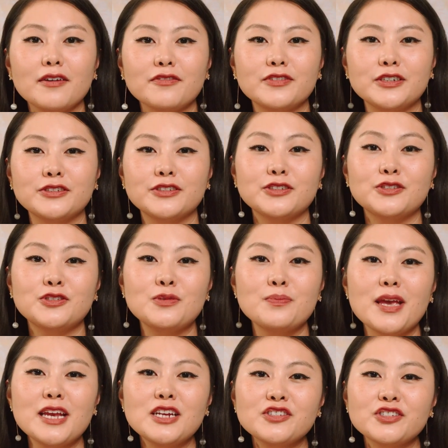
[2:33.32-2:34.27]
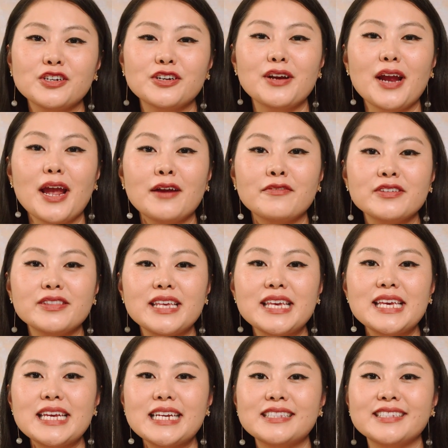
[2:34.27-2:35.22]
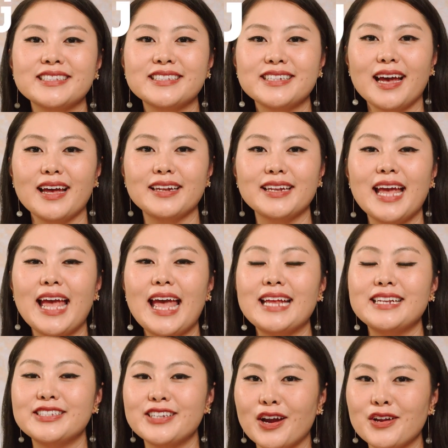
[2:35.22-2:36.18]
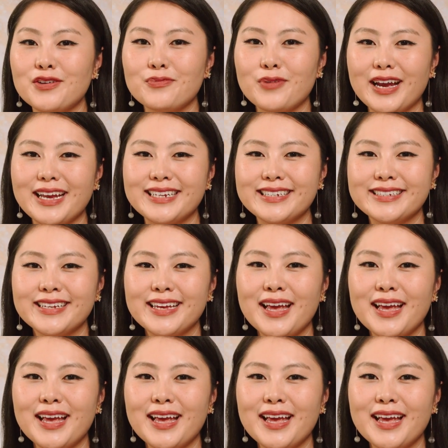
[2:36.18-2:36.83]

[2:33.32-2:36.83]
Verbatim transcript: effort to make sure everything gets done and done right.